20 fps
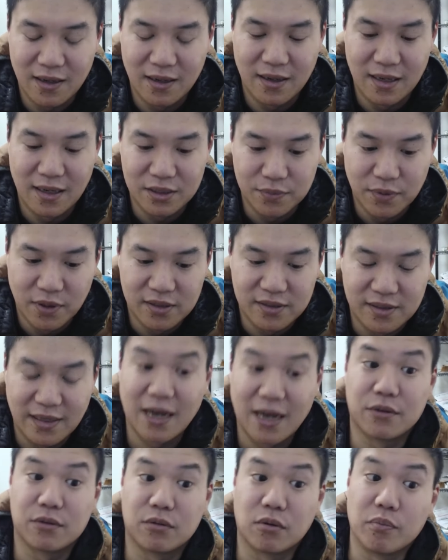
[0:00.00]
As well as the
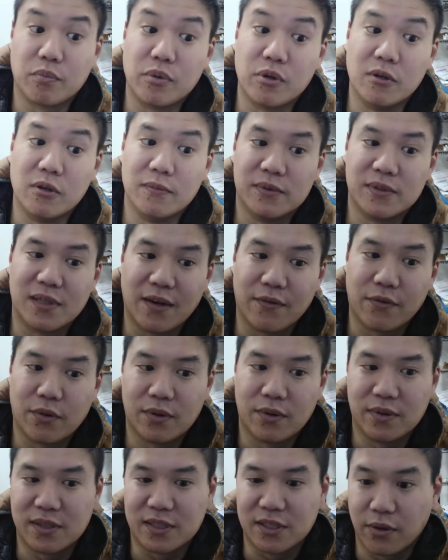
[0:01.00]
outdoor booms.
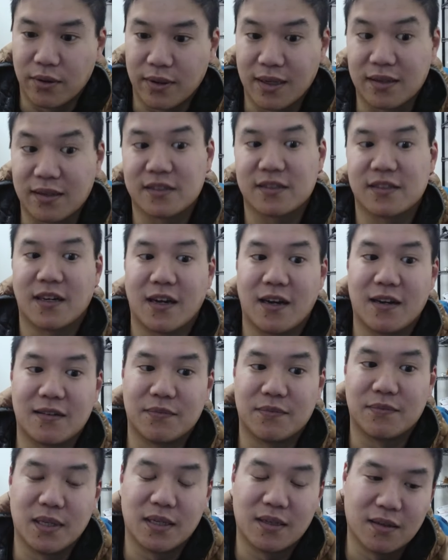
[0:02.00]
Everyone was going outside
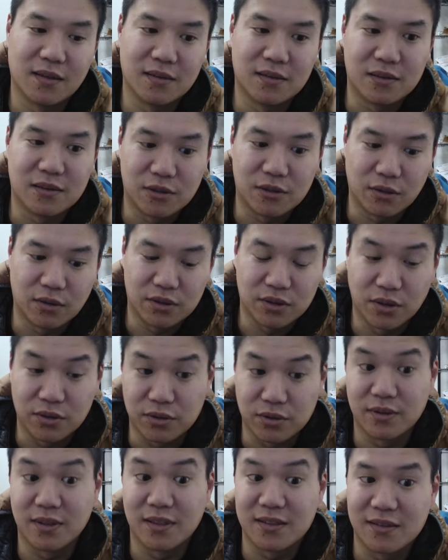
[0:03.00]
because during
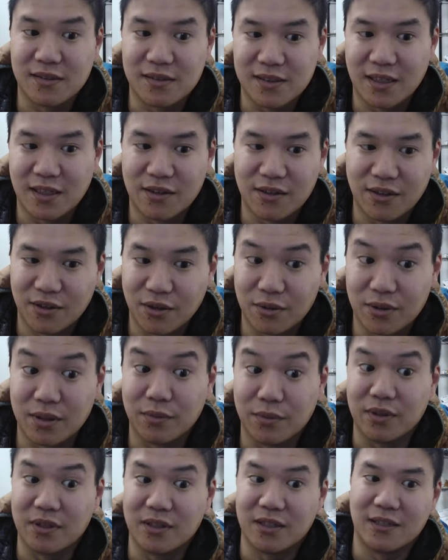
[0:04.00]
social distancing, you could only
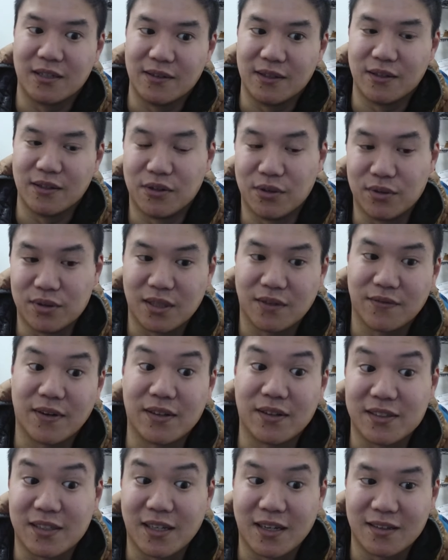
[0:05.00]
really do stuff
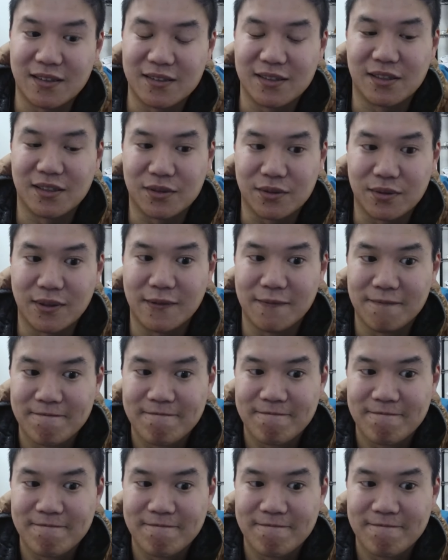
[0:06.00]
outside essentially.